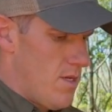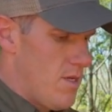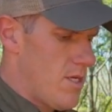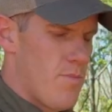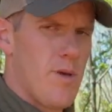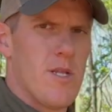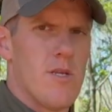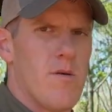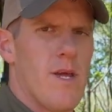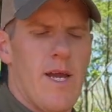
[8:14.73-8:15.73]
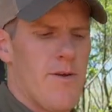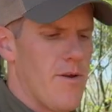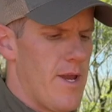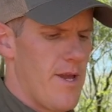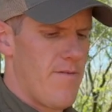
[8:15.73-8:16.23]
Just depends on how
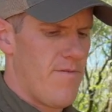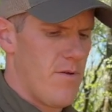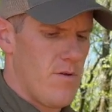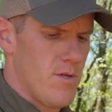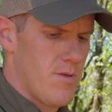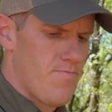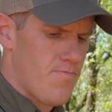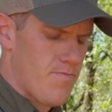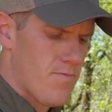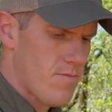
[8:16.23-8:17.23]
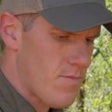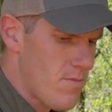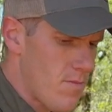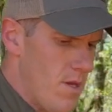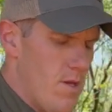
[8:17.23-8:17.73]
your hand feels,
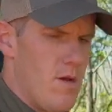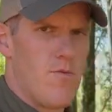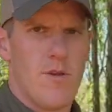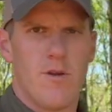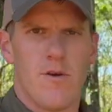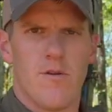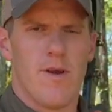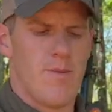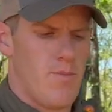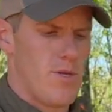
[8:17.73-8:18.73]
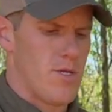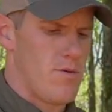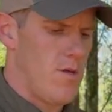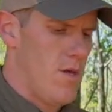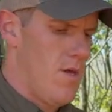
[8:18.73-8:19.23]
you know, when you go to grab the pistol.